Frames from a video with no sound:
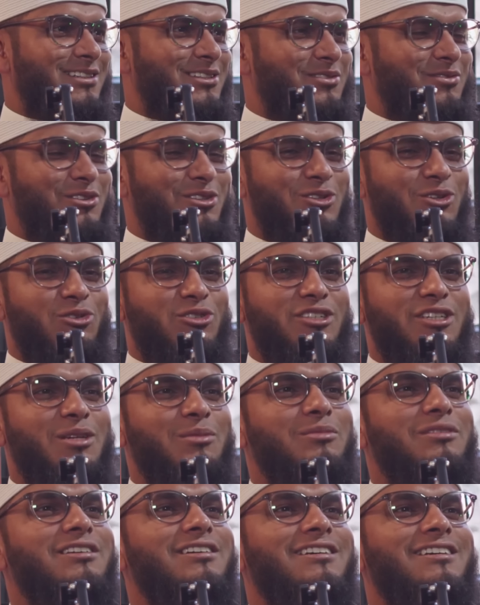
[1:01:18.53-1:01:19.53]
the video
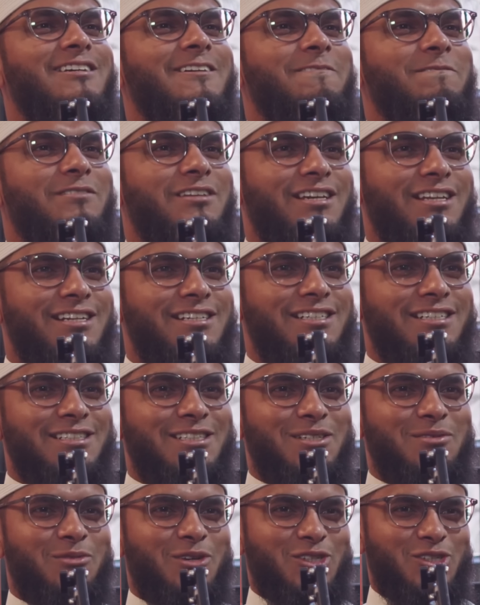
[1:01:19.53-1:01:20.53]
team, the
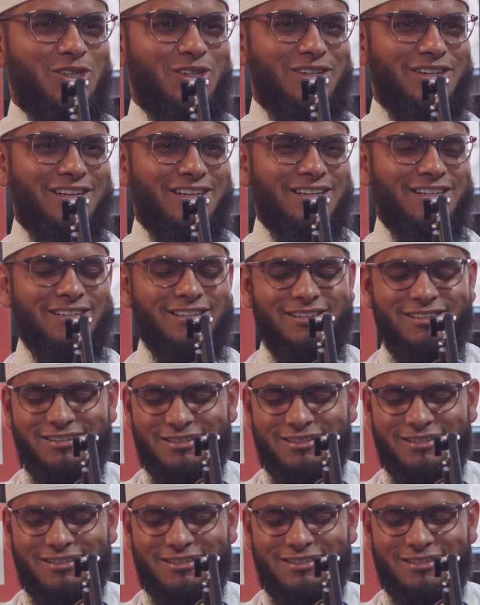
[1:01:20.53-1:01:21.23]
editing team, mashallah.